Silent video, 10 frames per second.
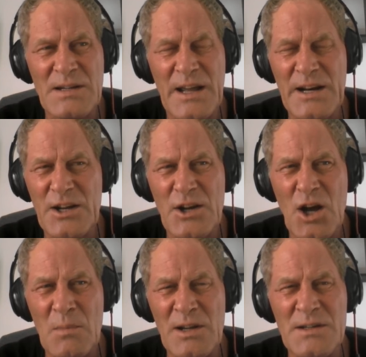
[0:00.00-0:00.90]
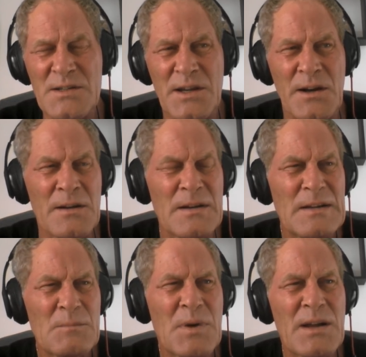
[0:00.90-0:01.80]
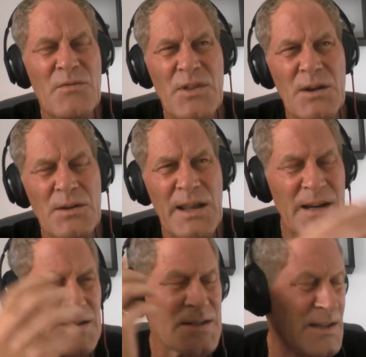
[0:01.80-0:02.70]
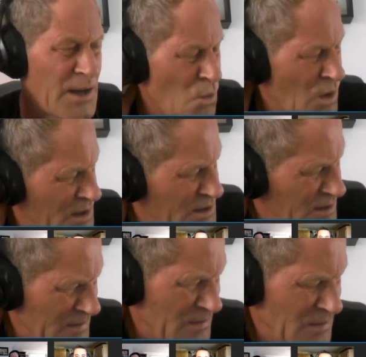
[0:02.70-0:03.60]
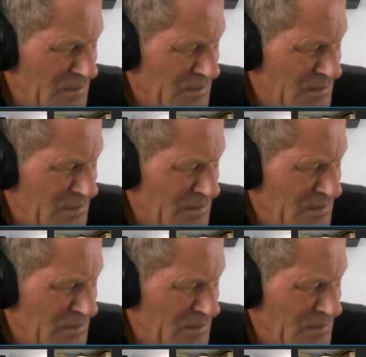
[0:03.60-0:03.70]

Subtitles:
magnetic anomalies there. But the latest thing was,